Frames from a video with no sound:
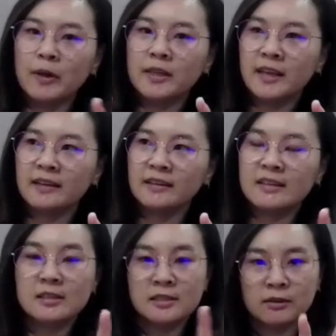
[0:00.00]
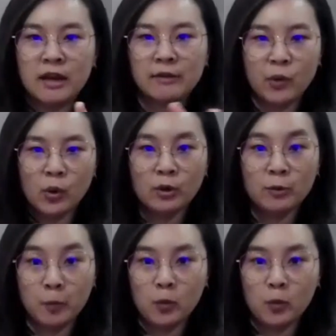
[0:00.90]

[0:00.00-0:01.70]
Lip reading: but yet he still have oil